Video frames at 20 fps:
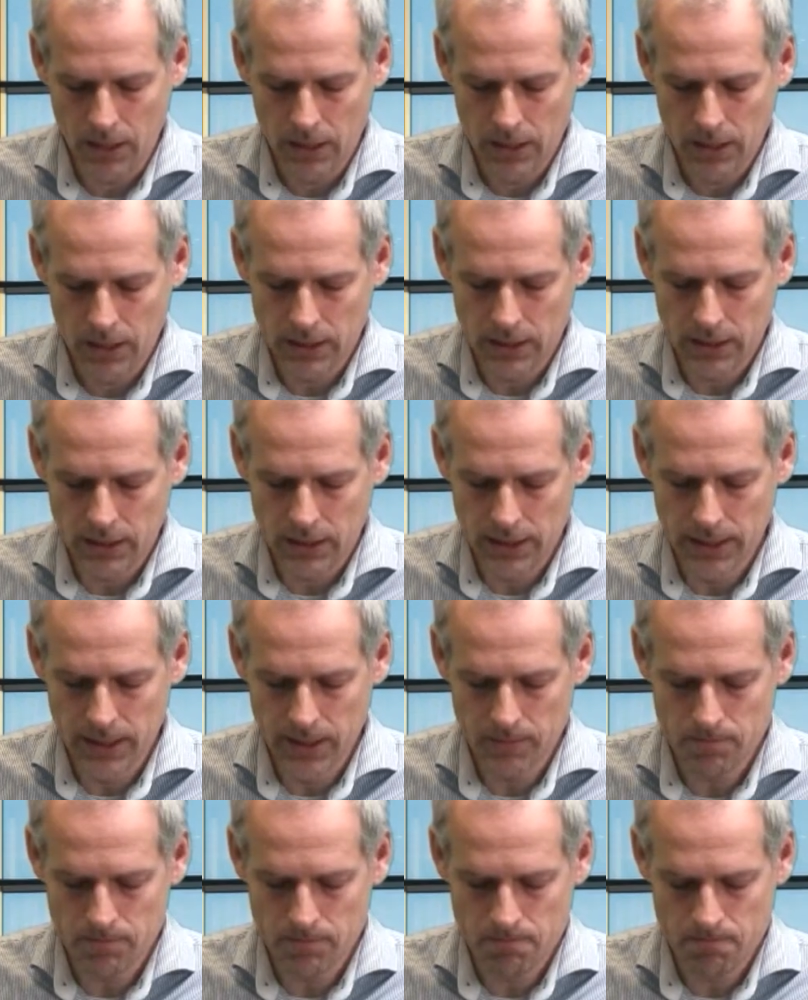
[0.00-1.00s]

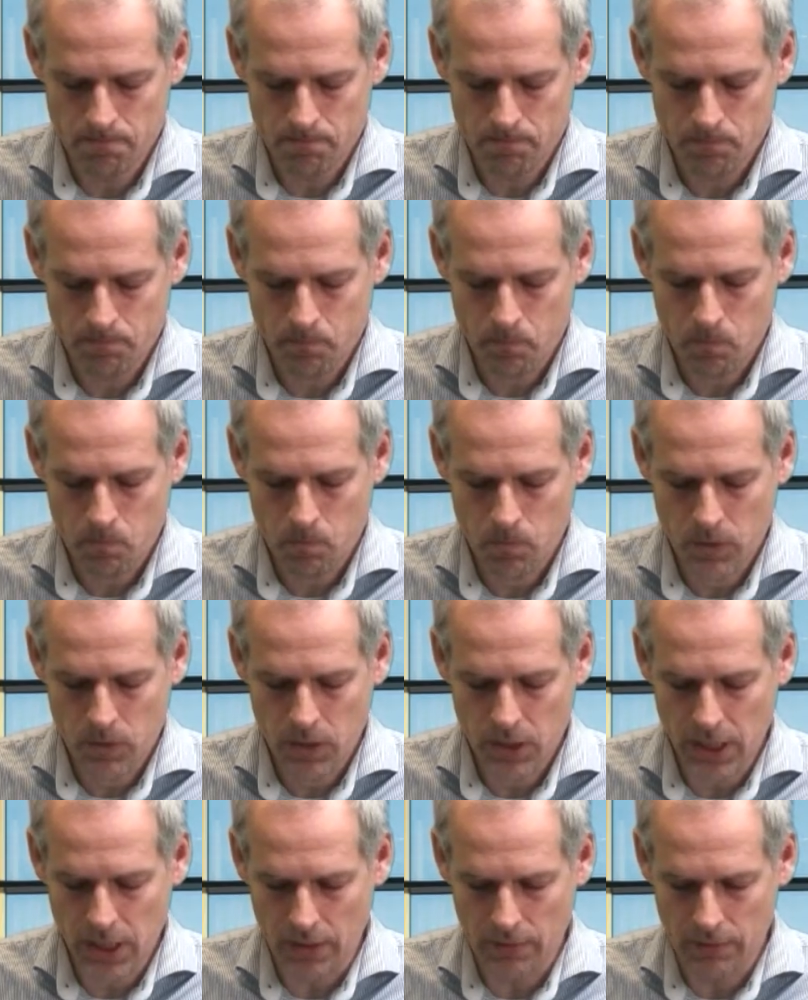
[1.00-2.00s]

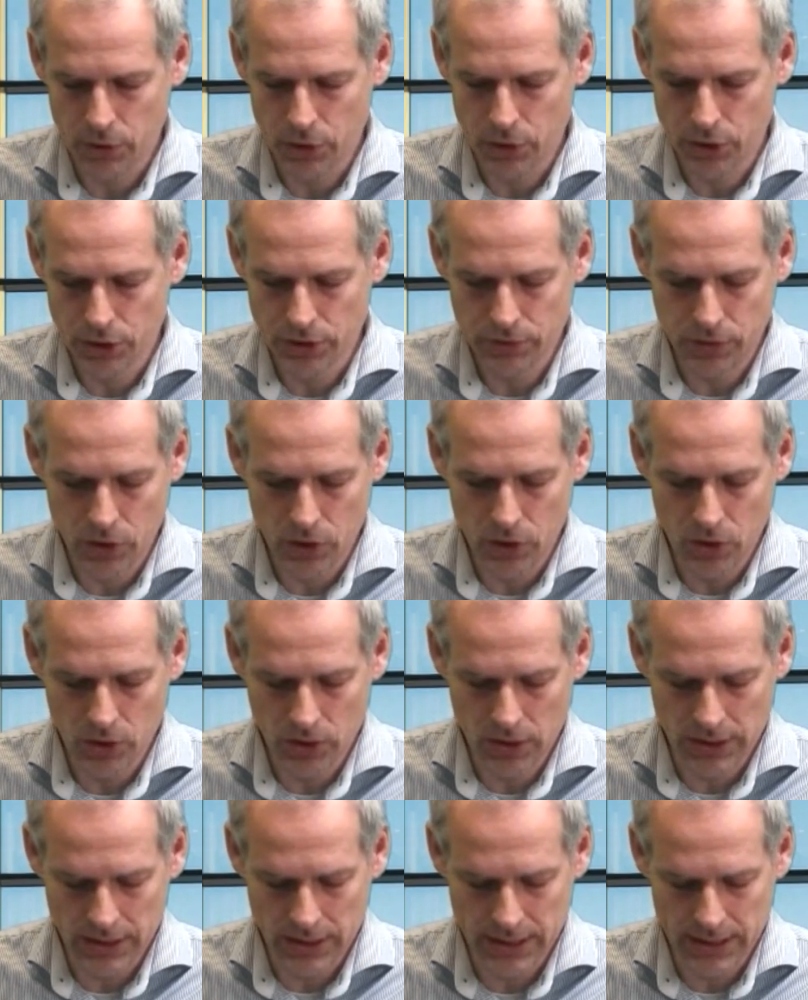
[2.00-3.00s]
Yeah, first of all,
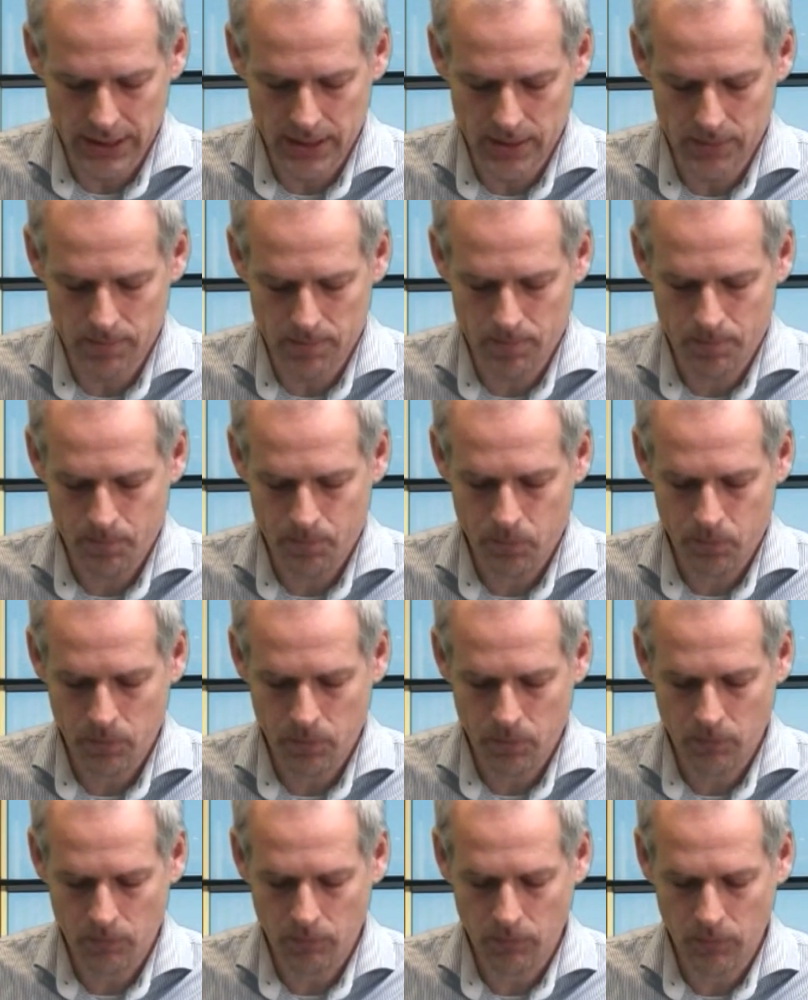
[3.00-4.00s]

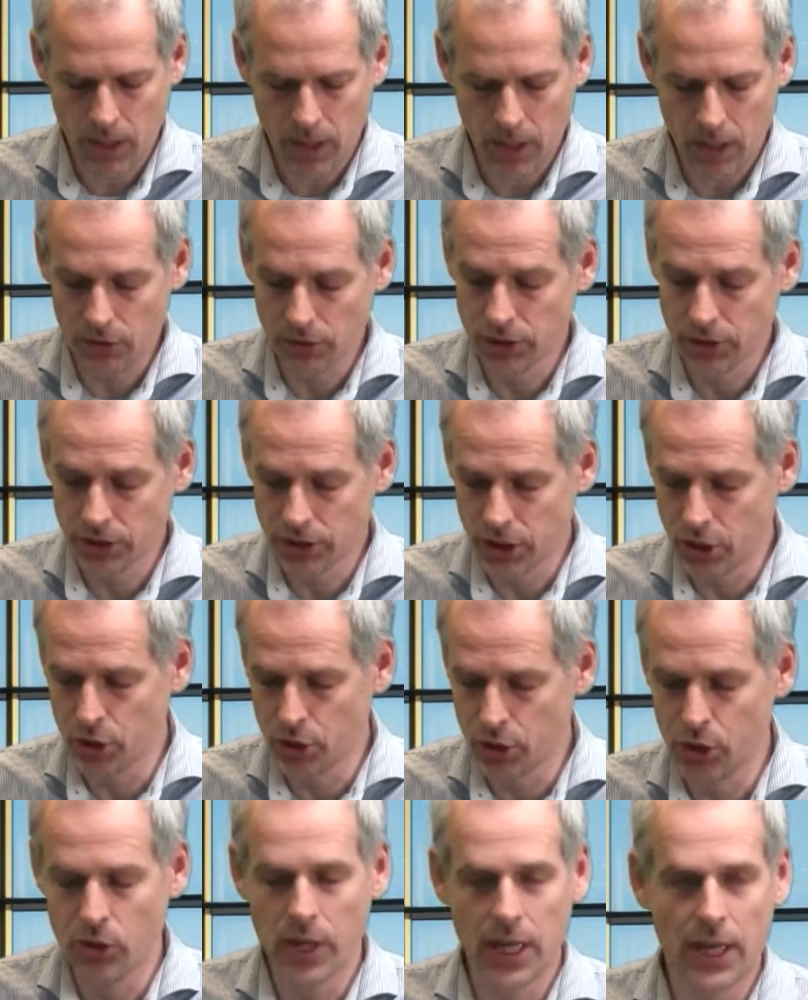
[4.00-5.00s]
I will just show
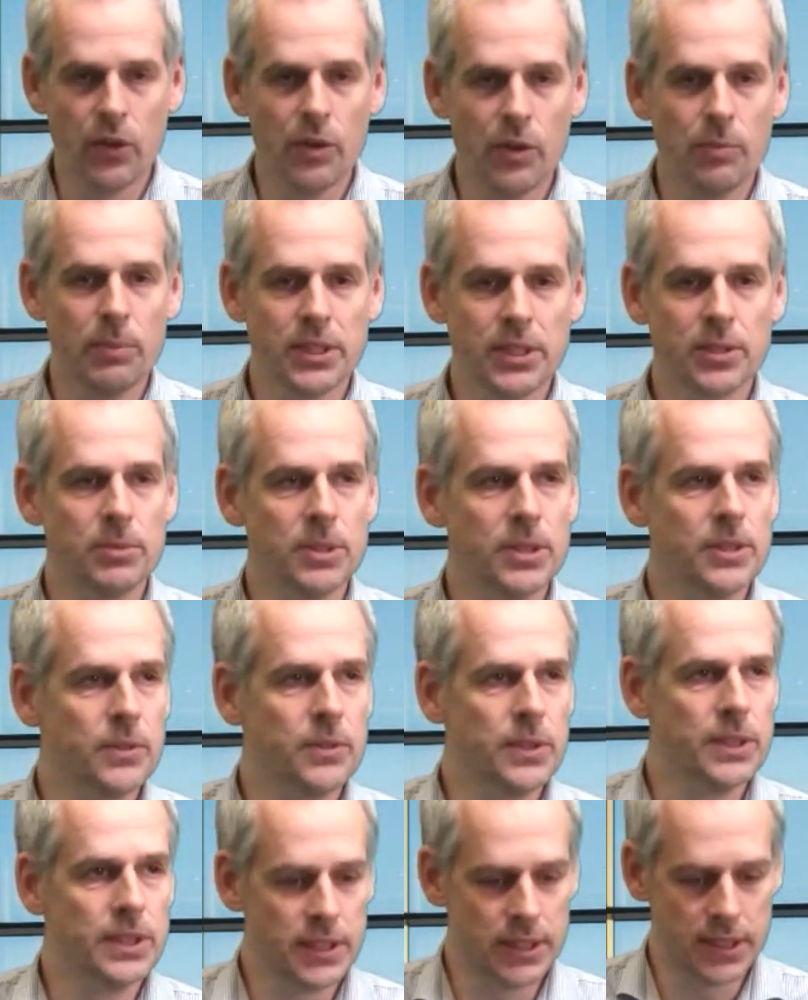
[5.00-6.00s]
you how a measurement
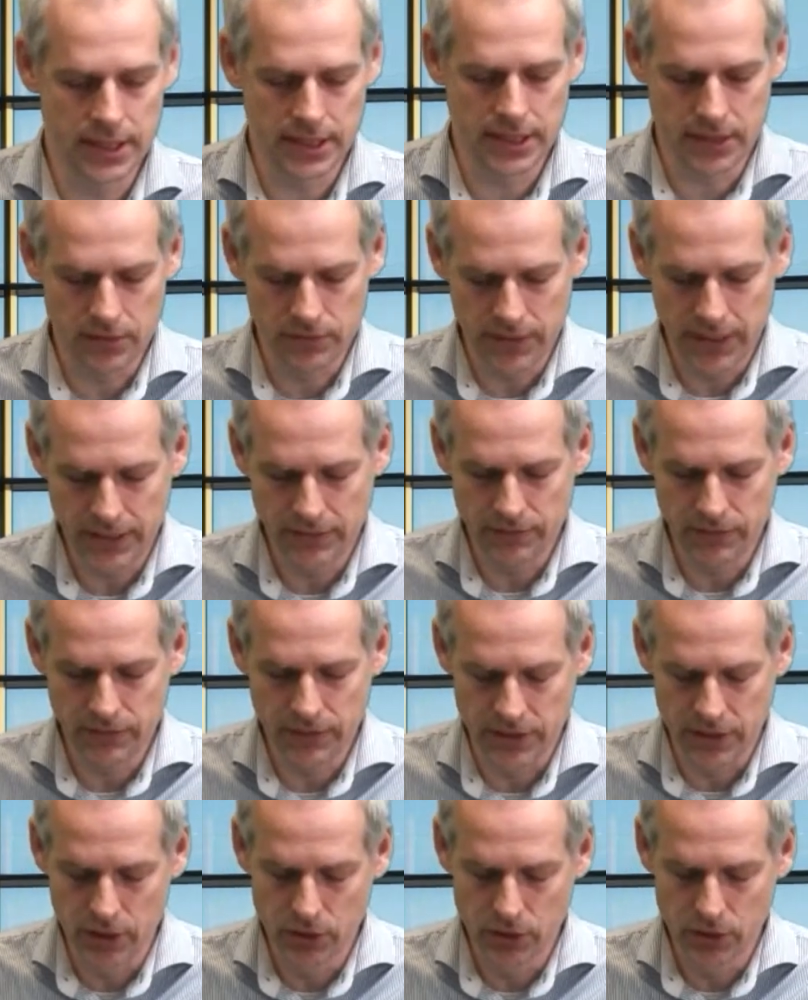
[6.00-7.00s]
of nitrate
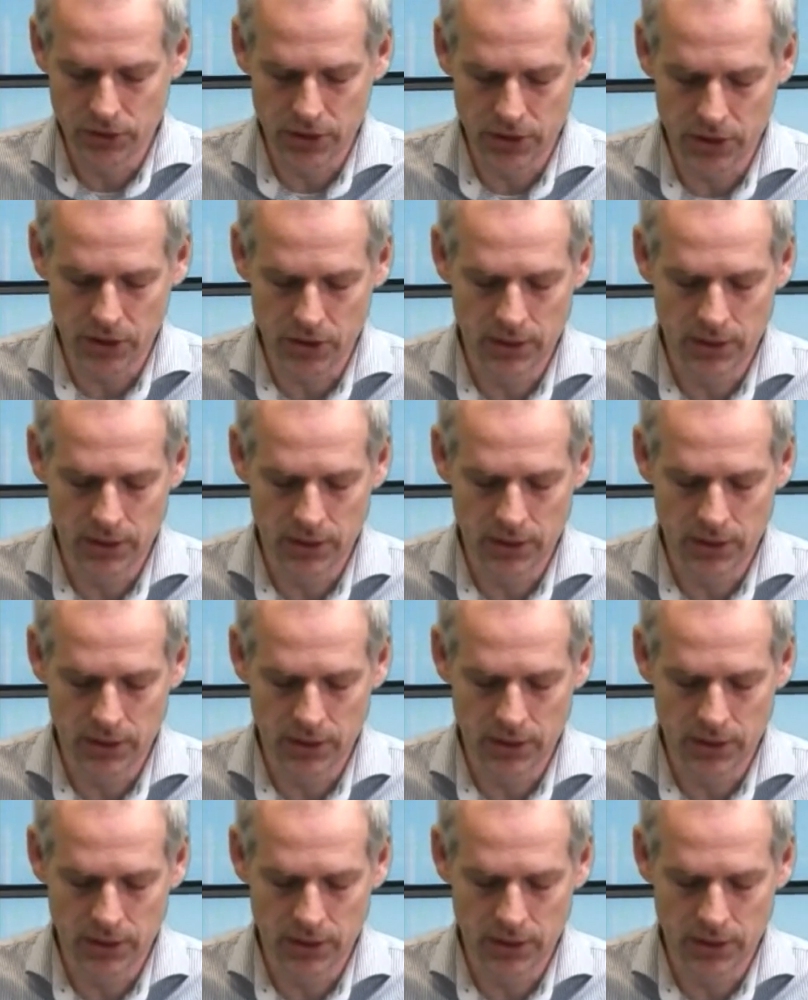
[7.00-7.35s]
goes. So